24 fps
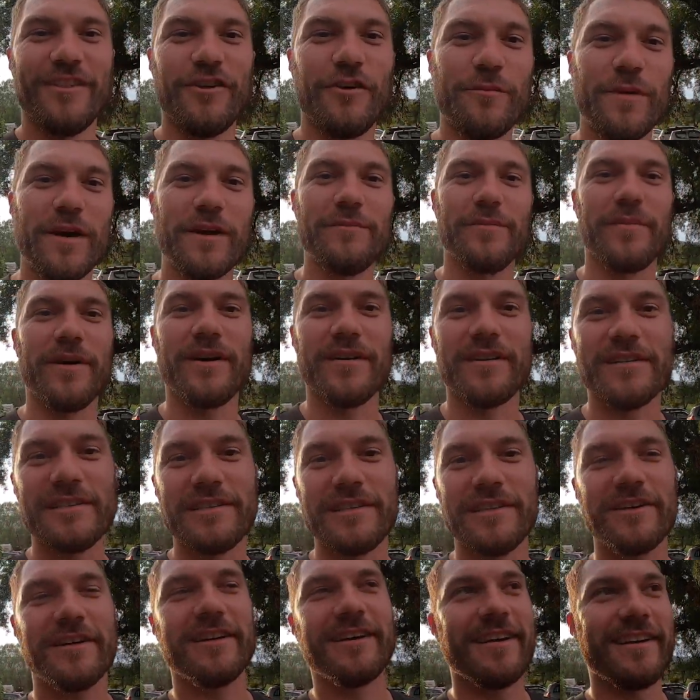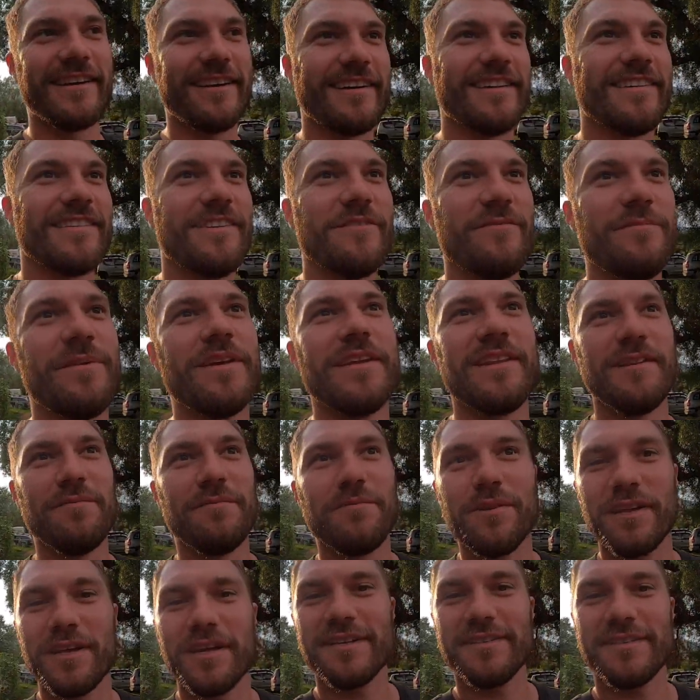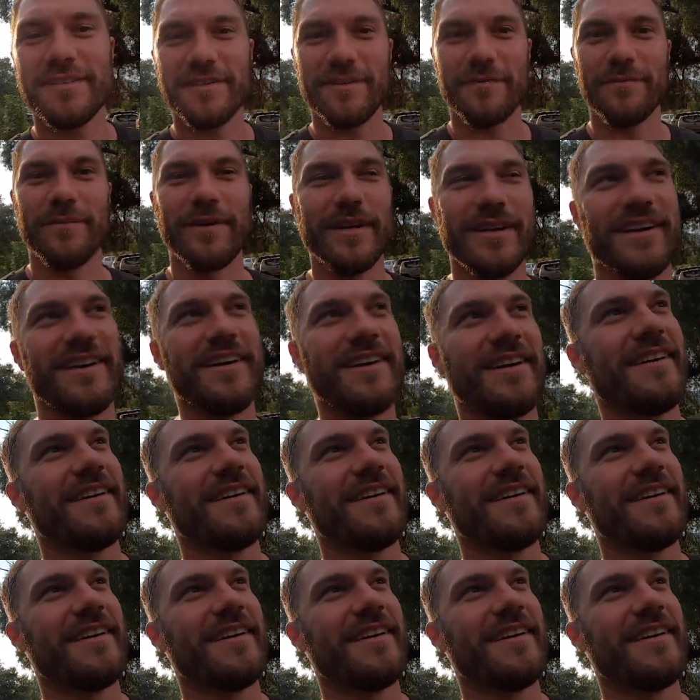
Nomad Bar is looking to be the place to be.